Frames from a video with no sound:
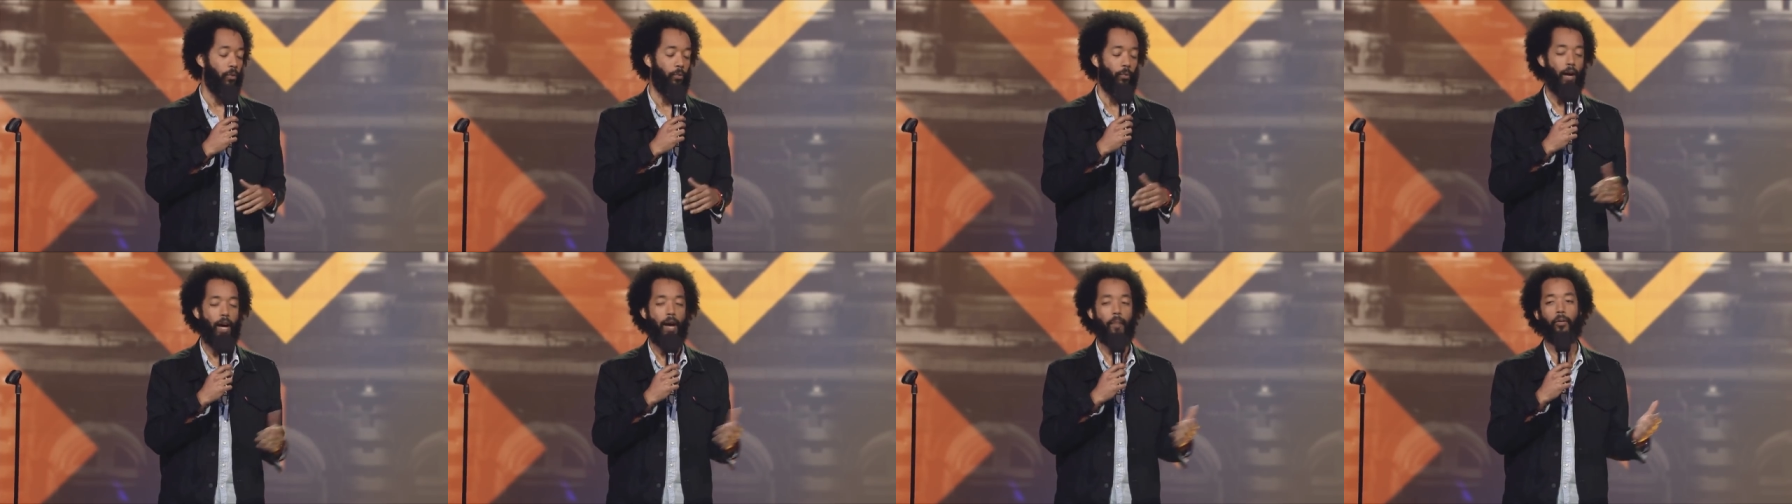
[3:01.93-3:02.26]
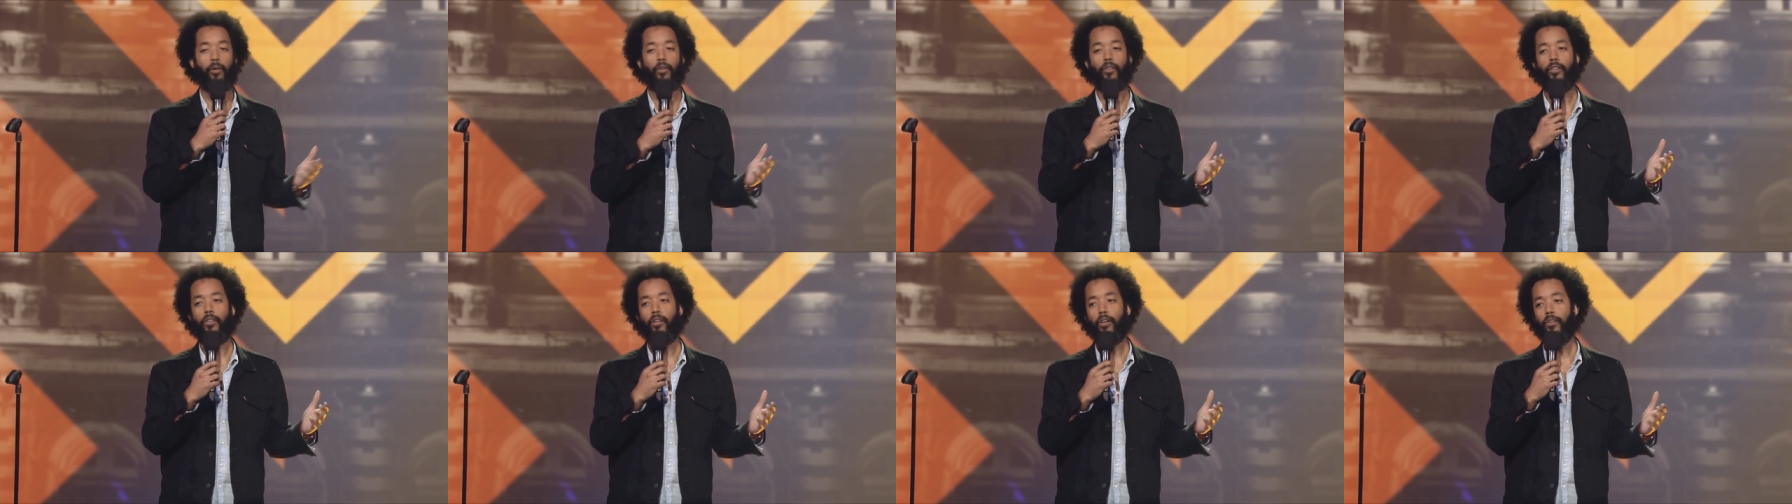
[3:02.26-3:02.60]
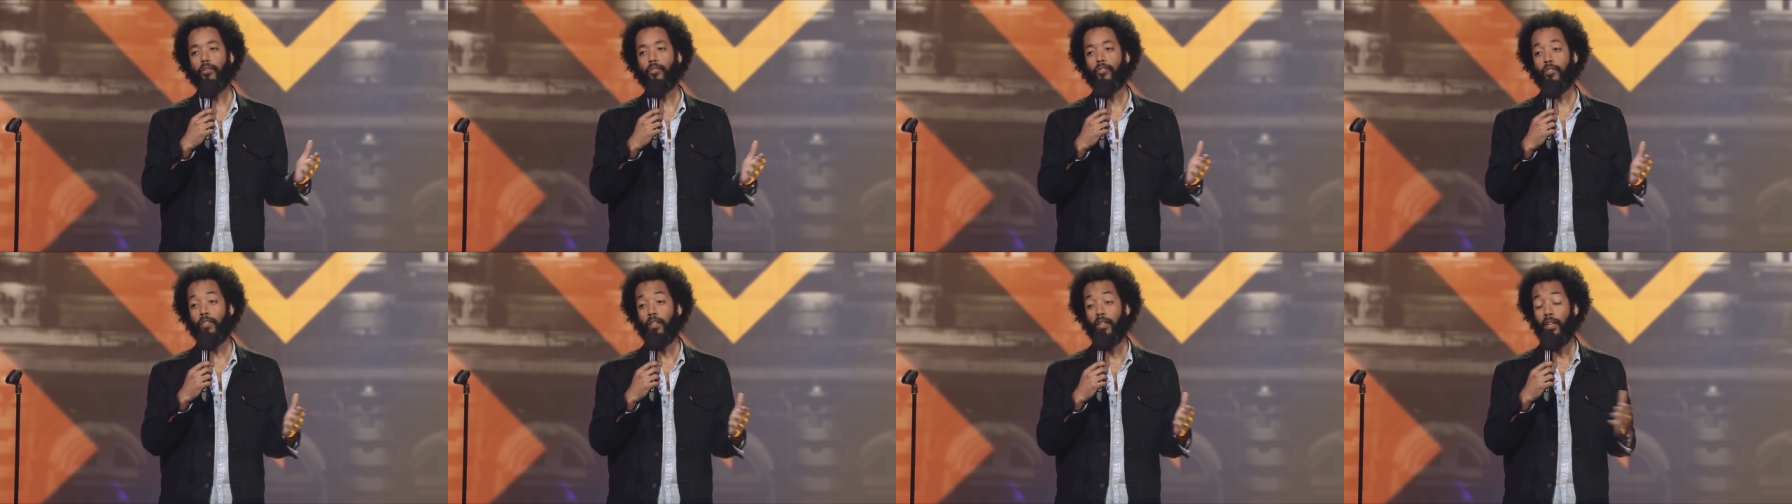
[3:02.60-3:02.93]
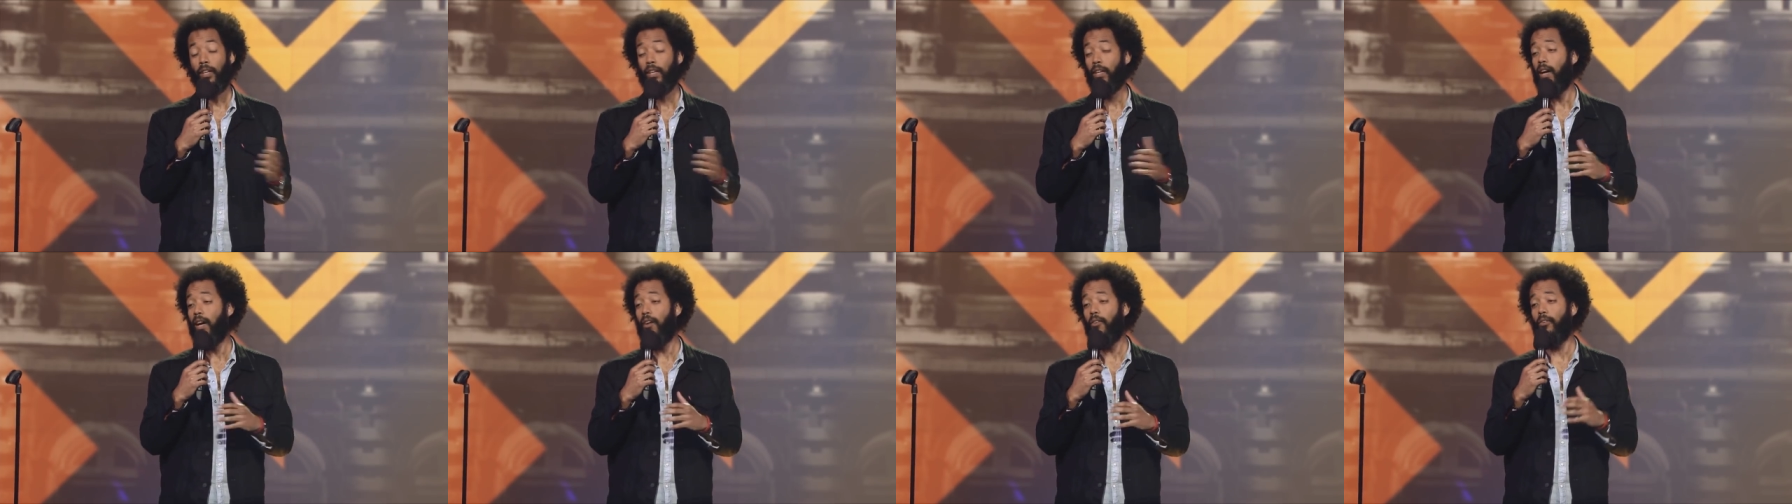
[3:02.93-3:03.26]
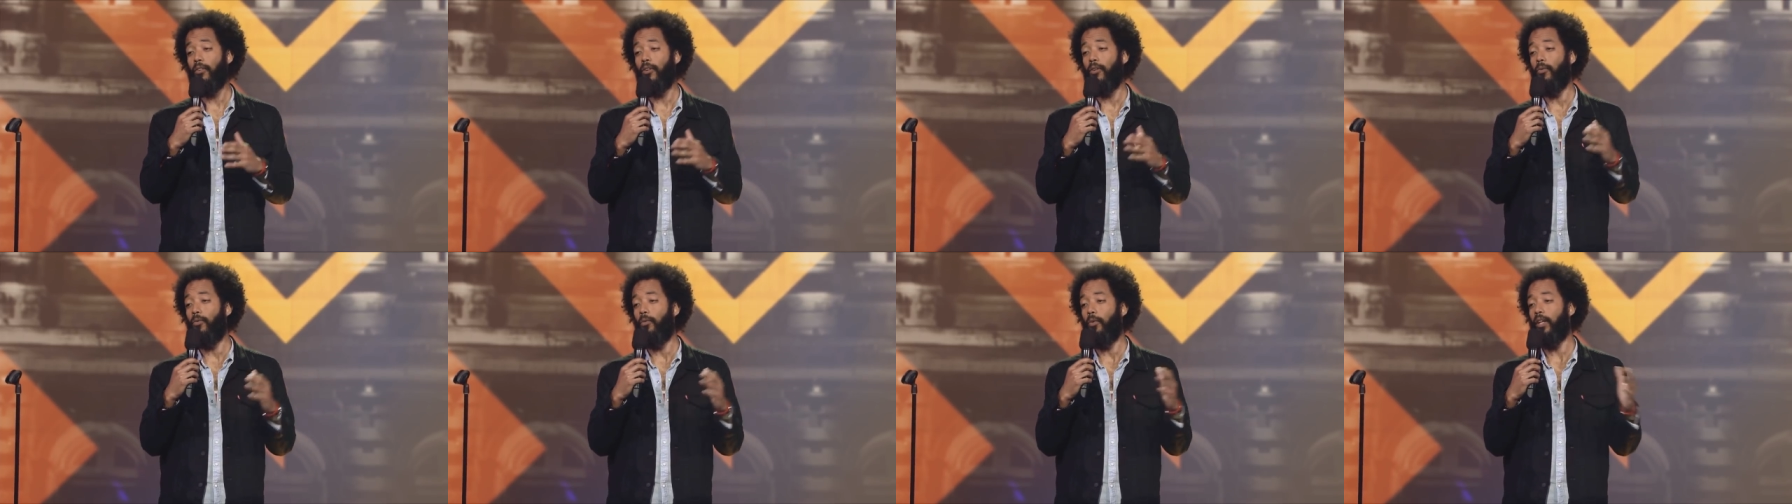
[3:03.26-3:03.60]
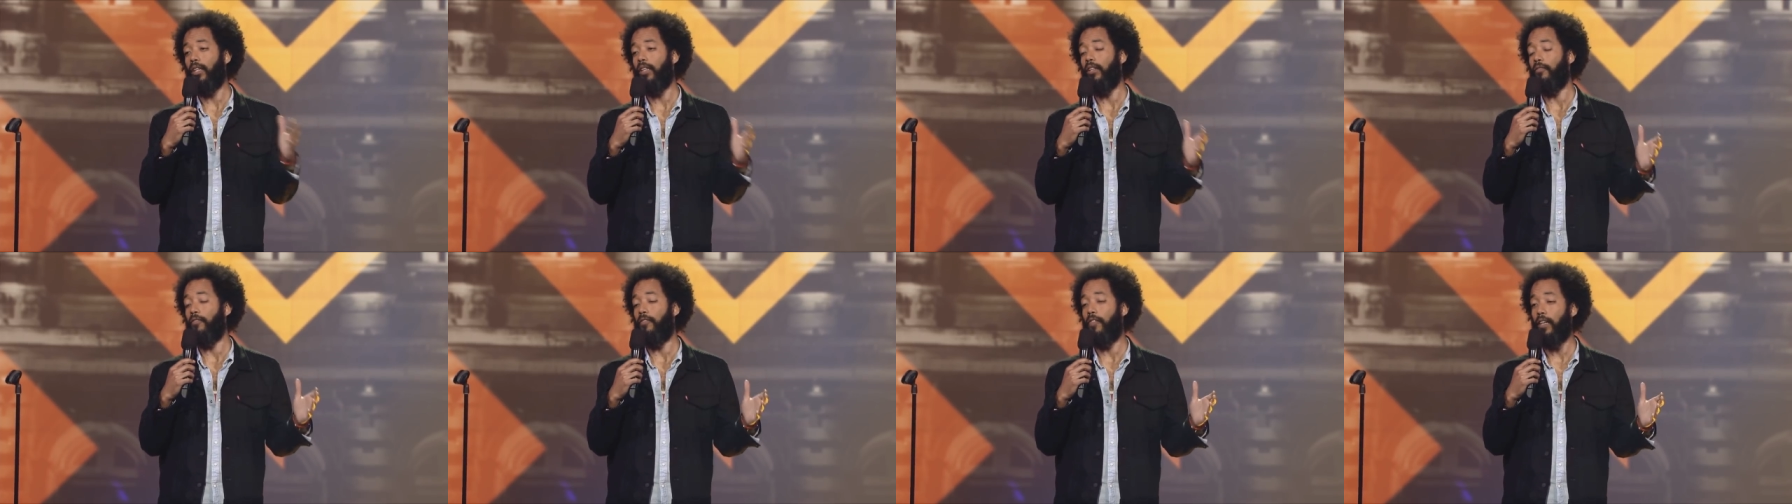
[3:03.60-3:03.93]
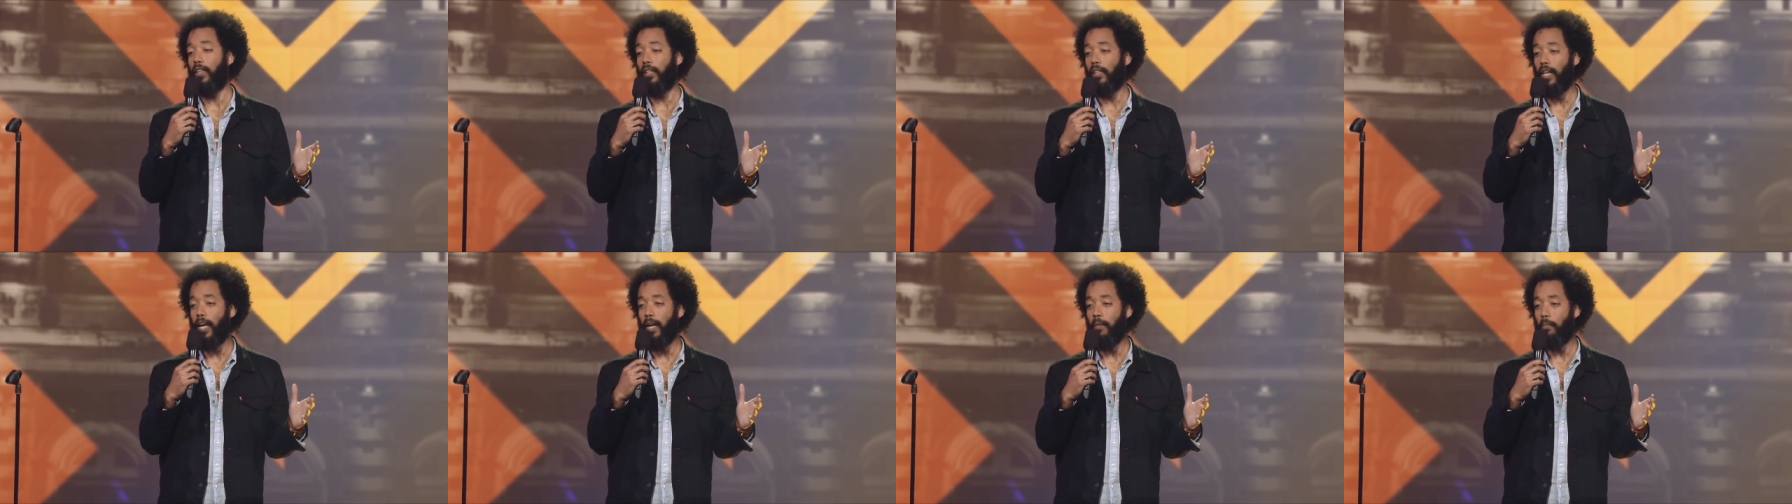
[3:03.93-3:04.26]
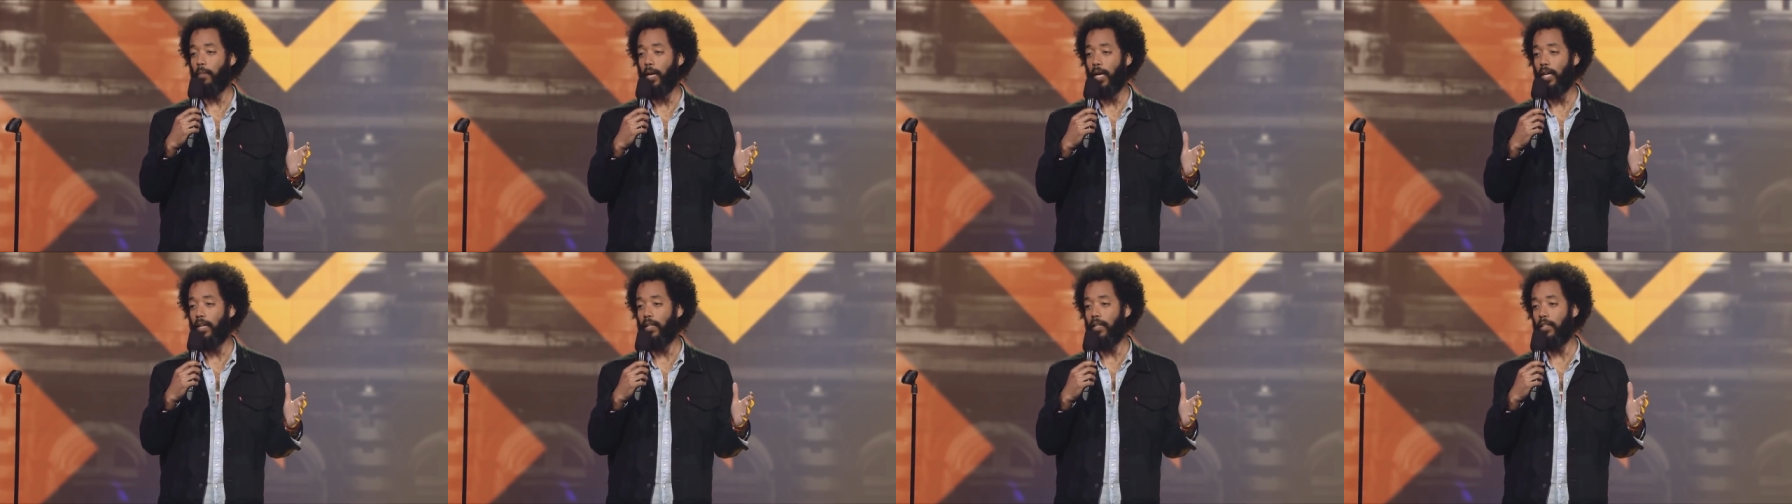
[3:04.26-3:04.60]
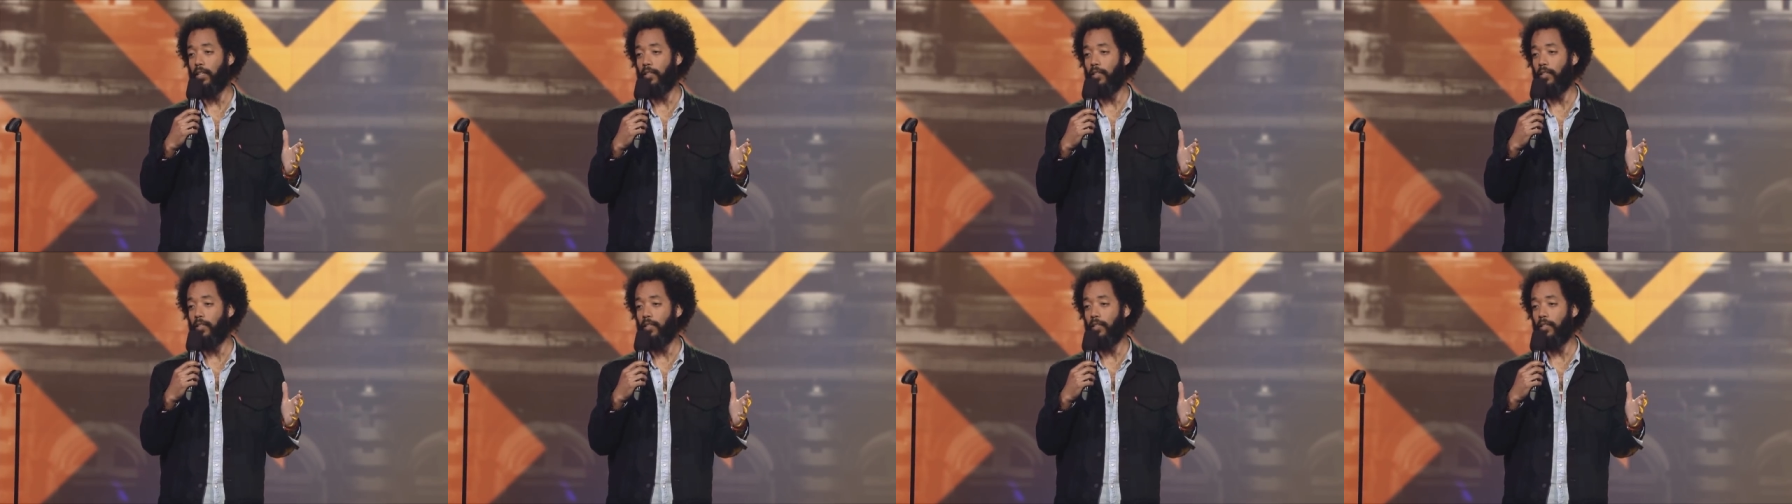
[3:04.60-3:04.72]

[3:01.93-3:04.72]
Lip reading: Robert Durst, I don't know what the fuck that man